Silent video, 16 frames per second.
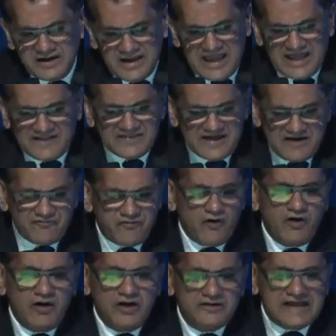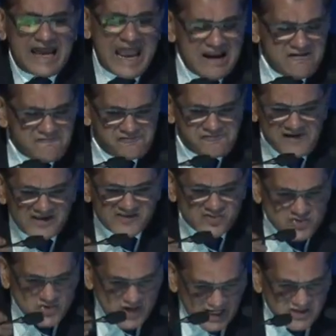and therefore the
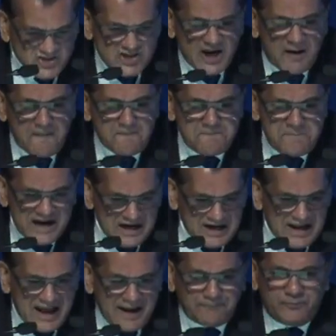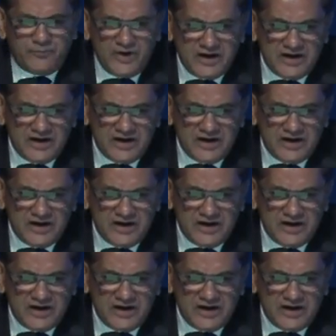infrastructure build-up